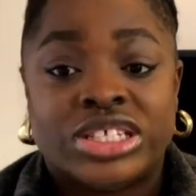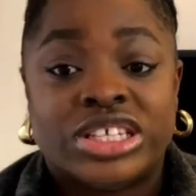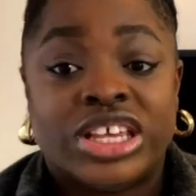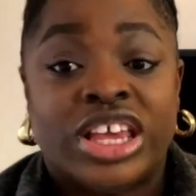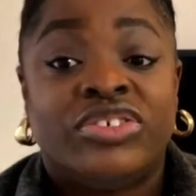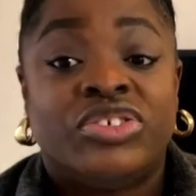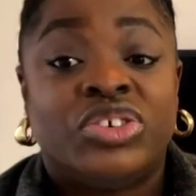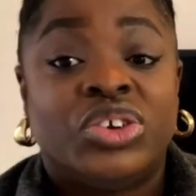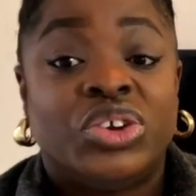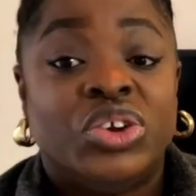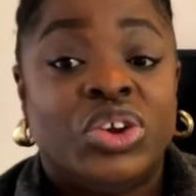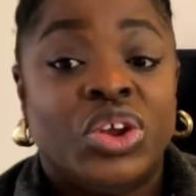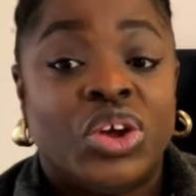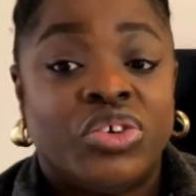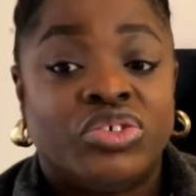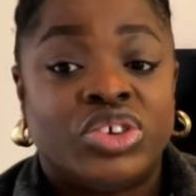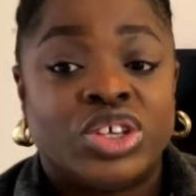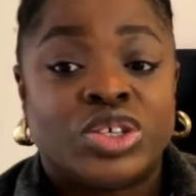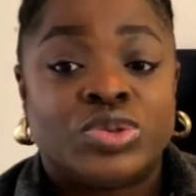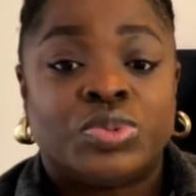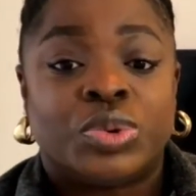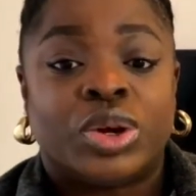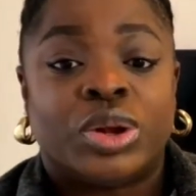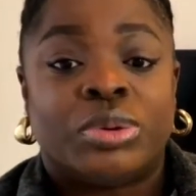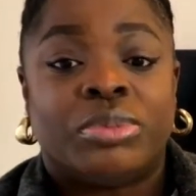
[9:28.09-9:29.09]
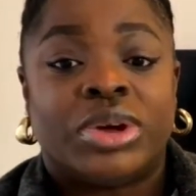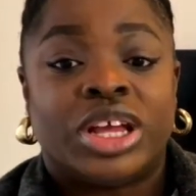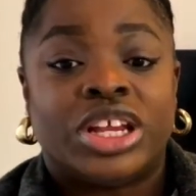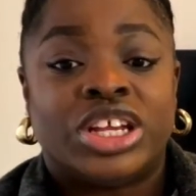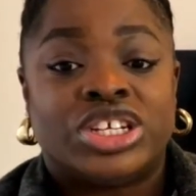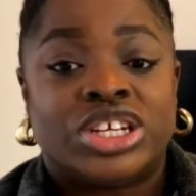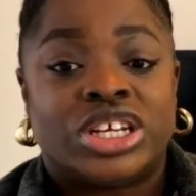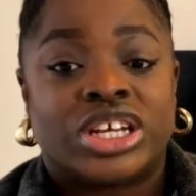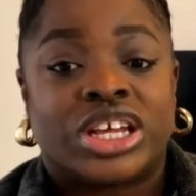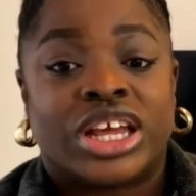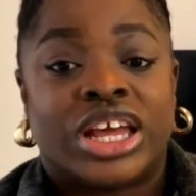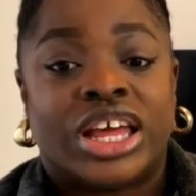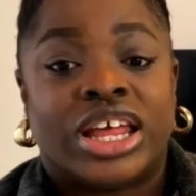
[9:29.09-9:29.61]
Even novice product
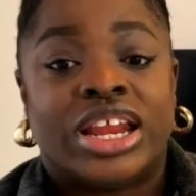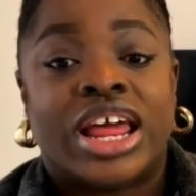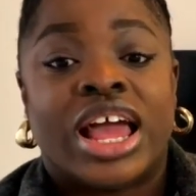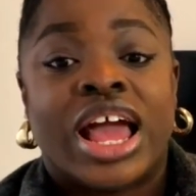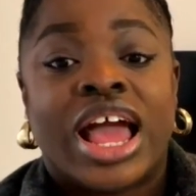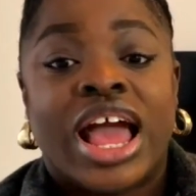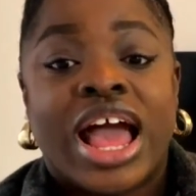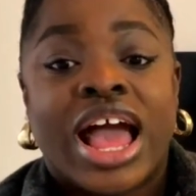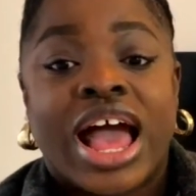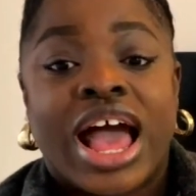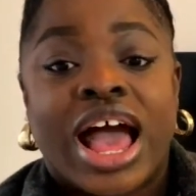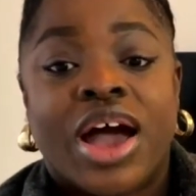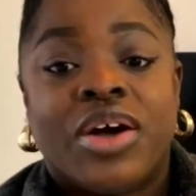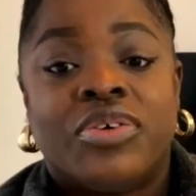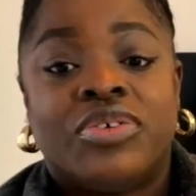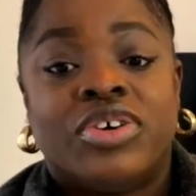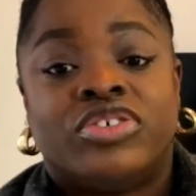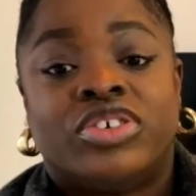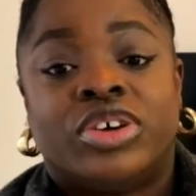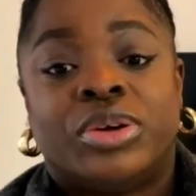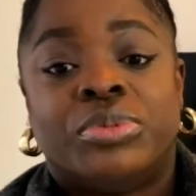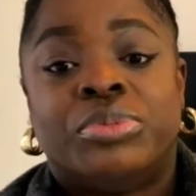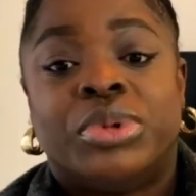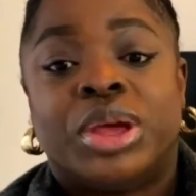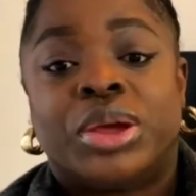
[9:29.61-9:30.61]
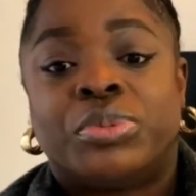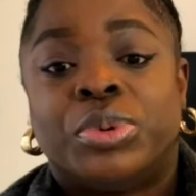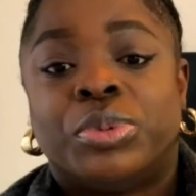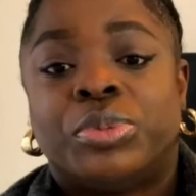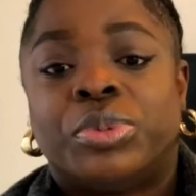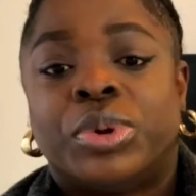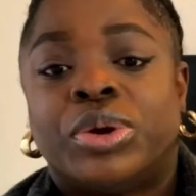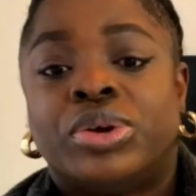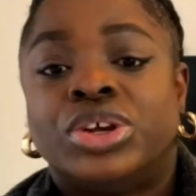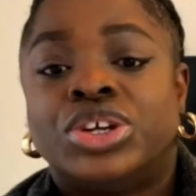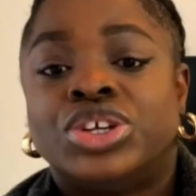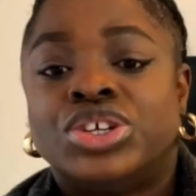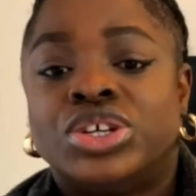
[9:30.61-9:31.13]
manager can, however, make
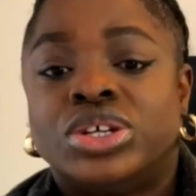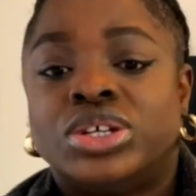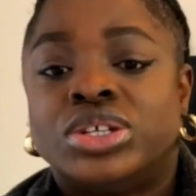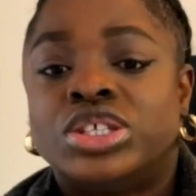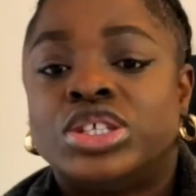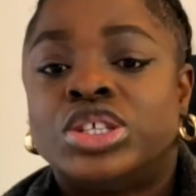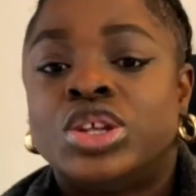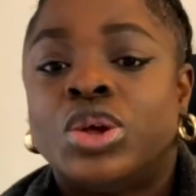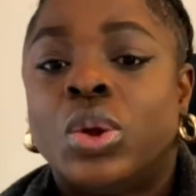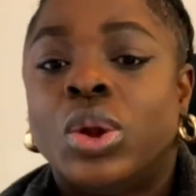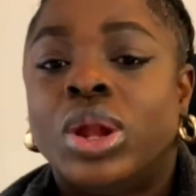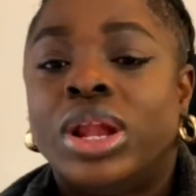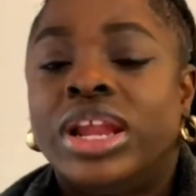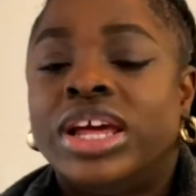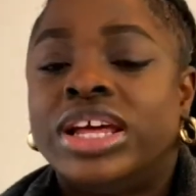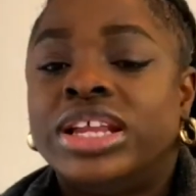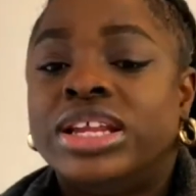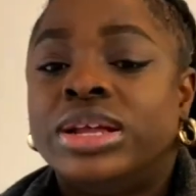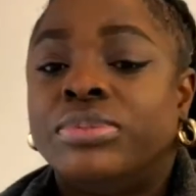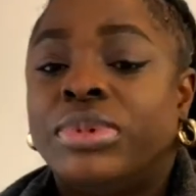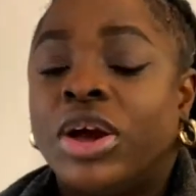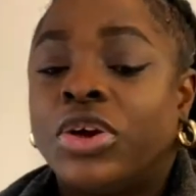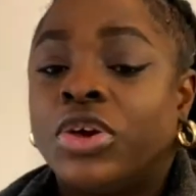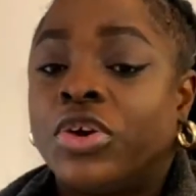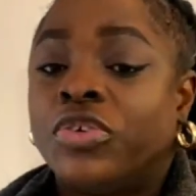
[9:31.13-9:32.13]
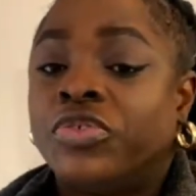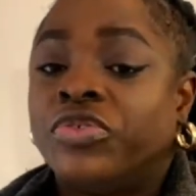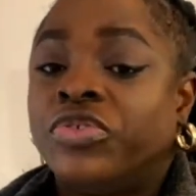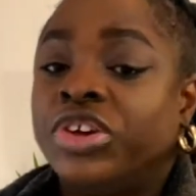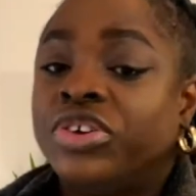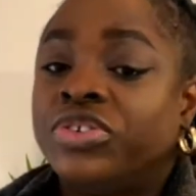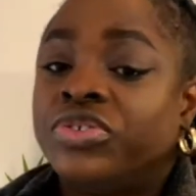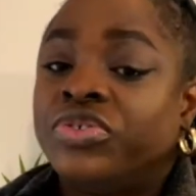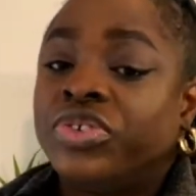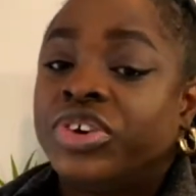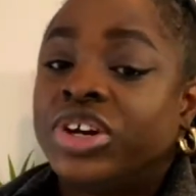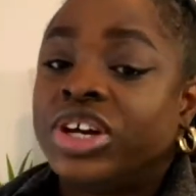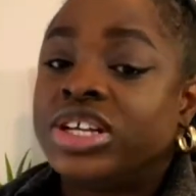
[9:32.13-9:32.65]
preparations. So learn about your field
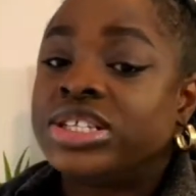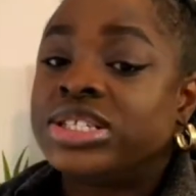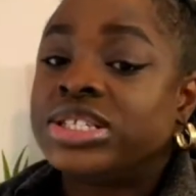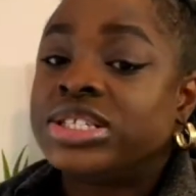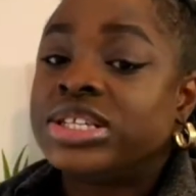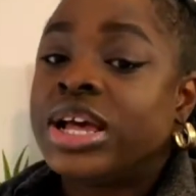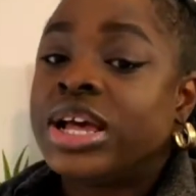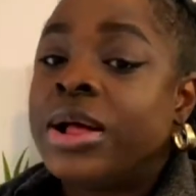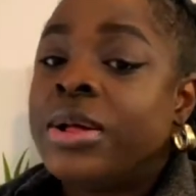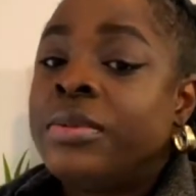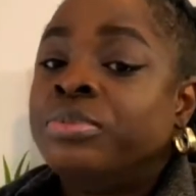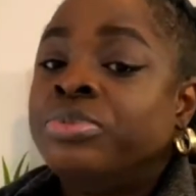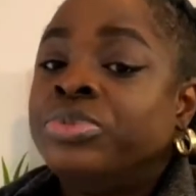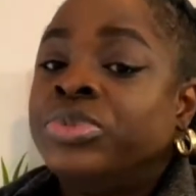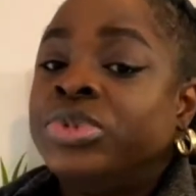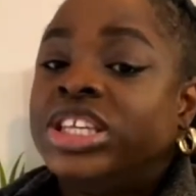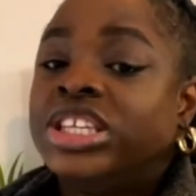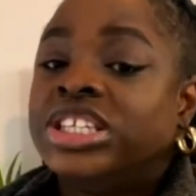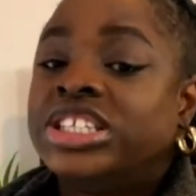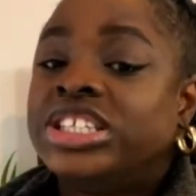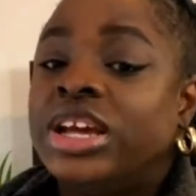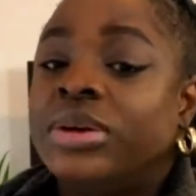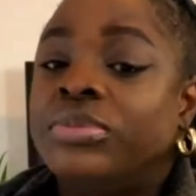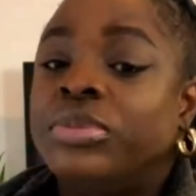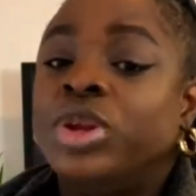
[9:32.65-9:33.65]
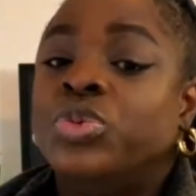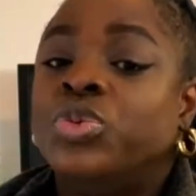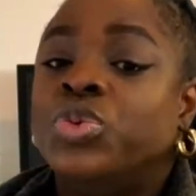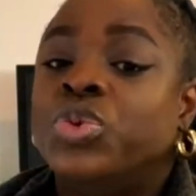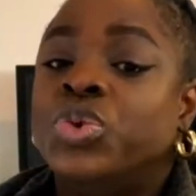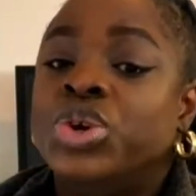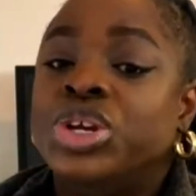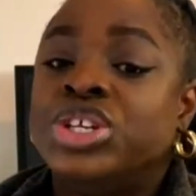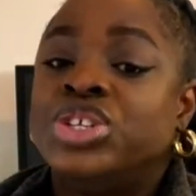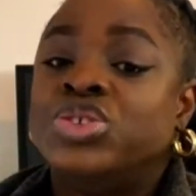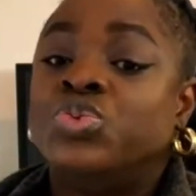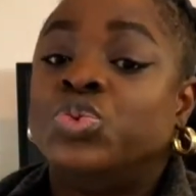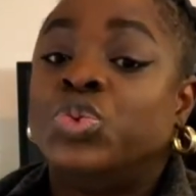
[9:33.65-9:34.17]
first, determine
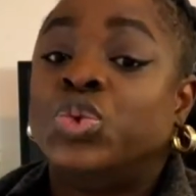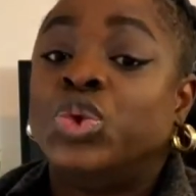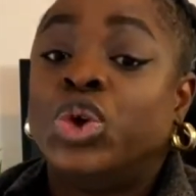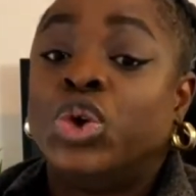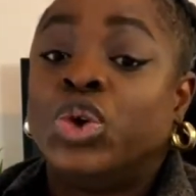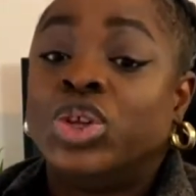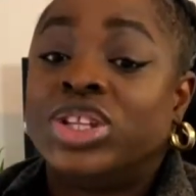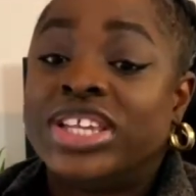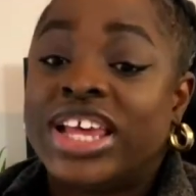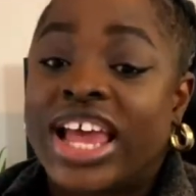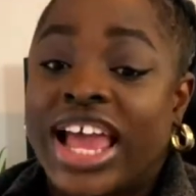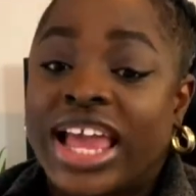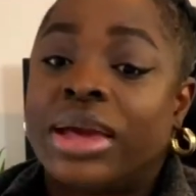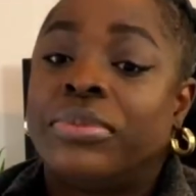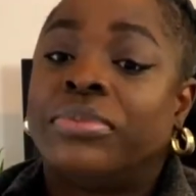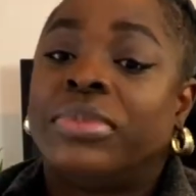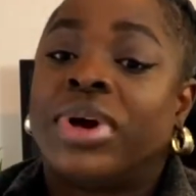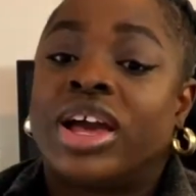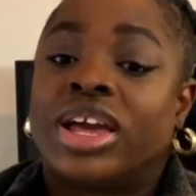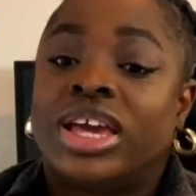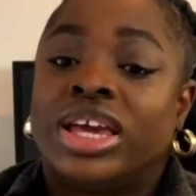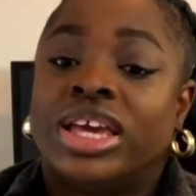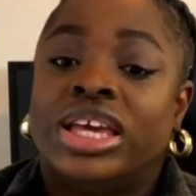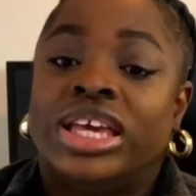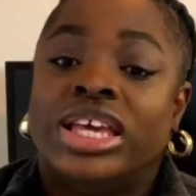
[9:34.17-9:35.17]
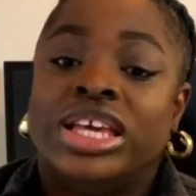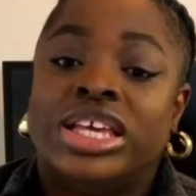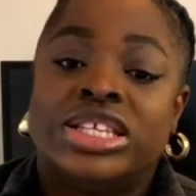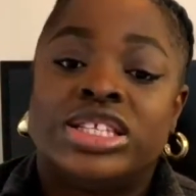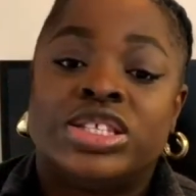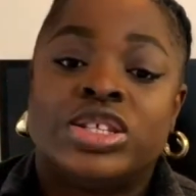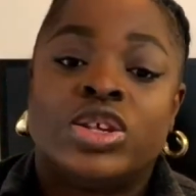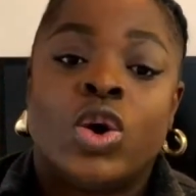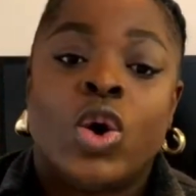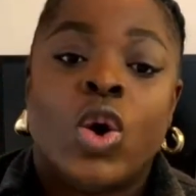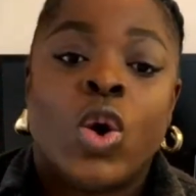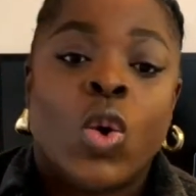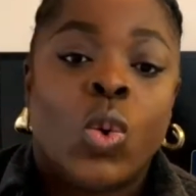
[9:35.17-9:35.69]
who your target market is,
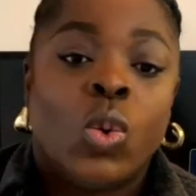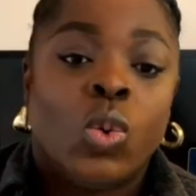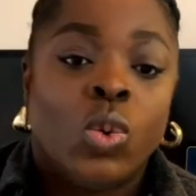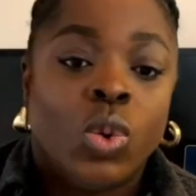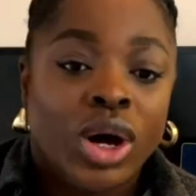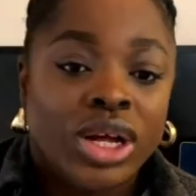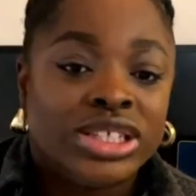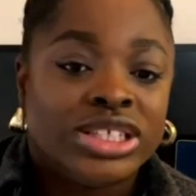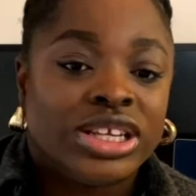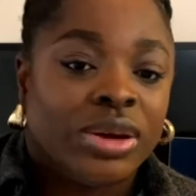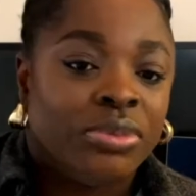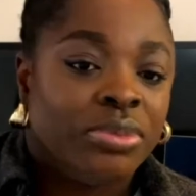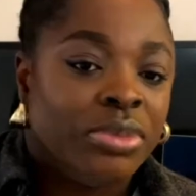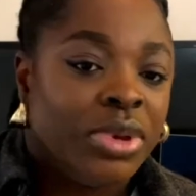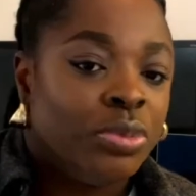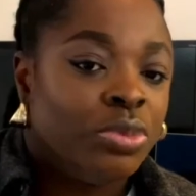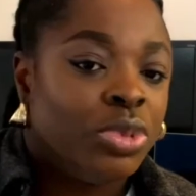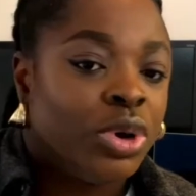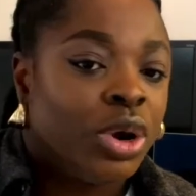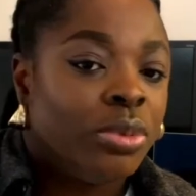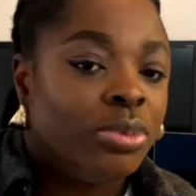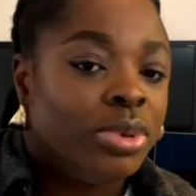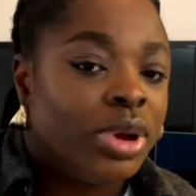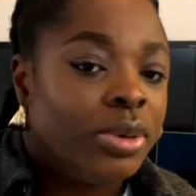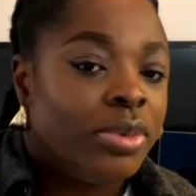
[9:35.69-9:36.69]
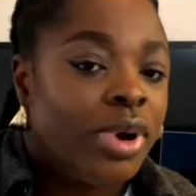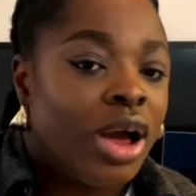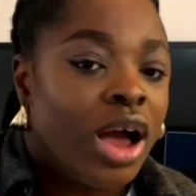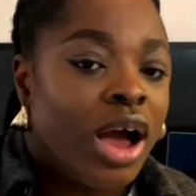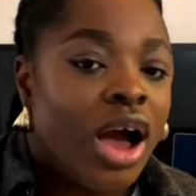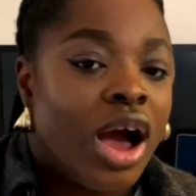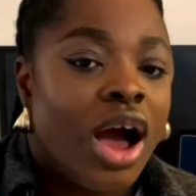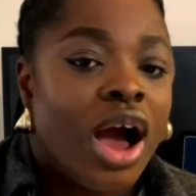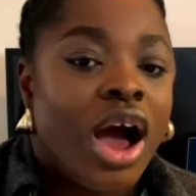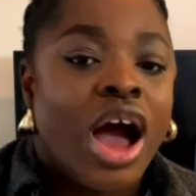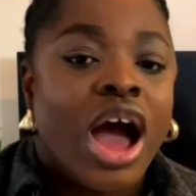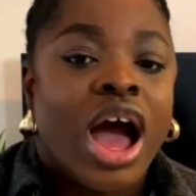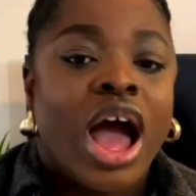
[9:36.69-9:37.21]
what their main problems
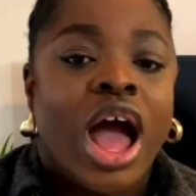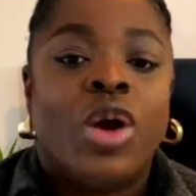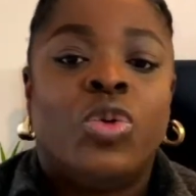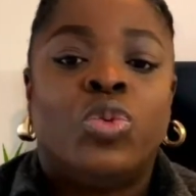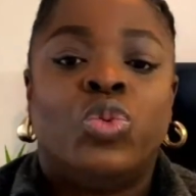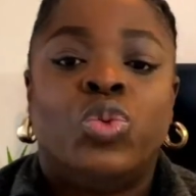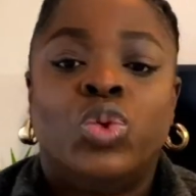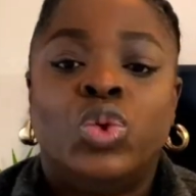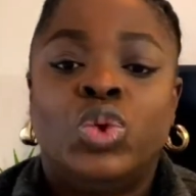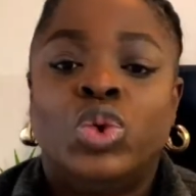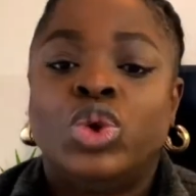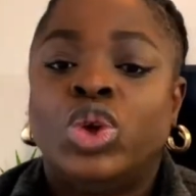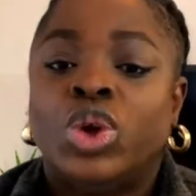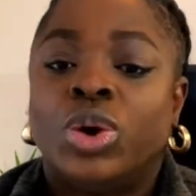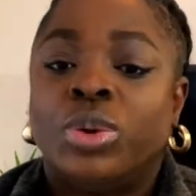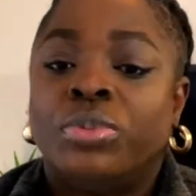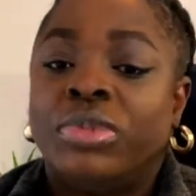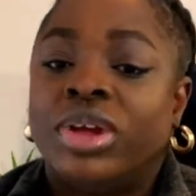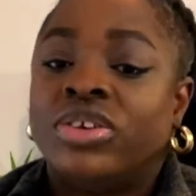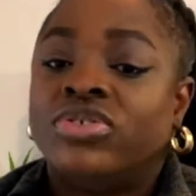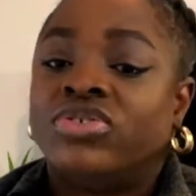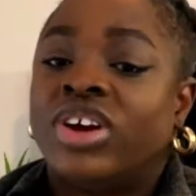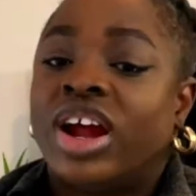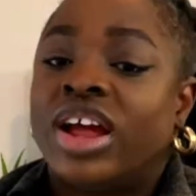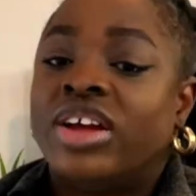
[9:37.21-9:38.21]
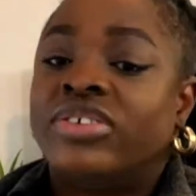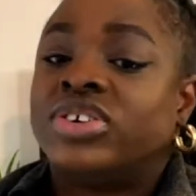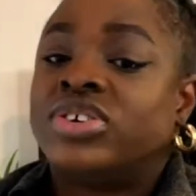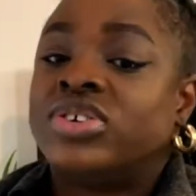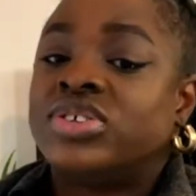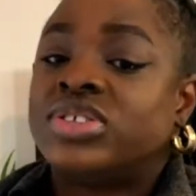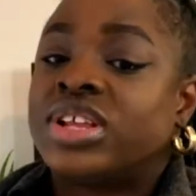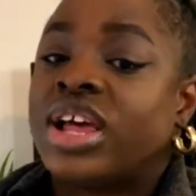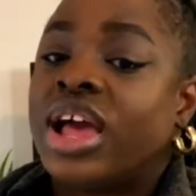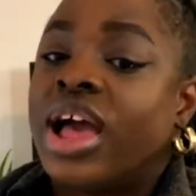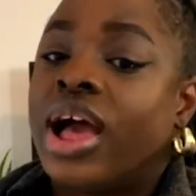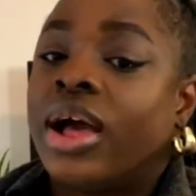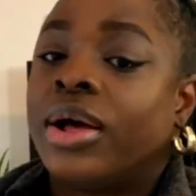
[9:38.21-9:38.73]
are, and who your main rivals
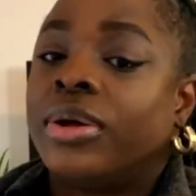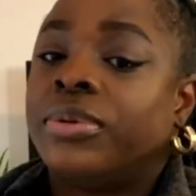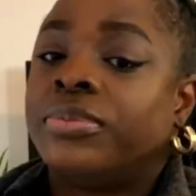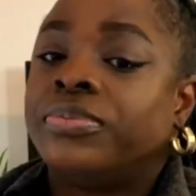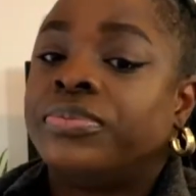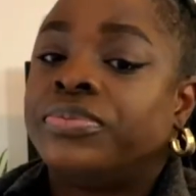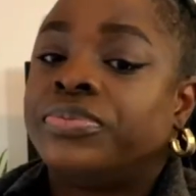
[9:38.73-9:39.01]
are.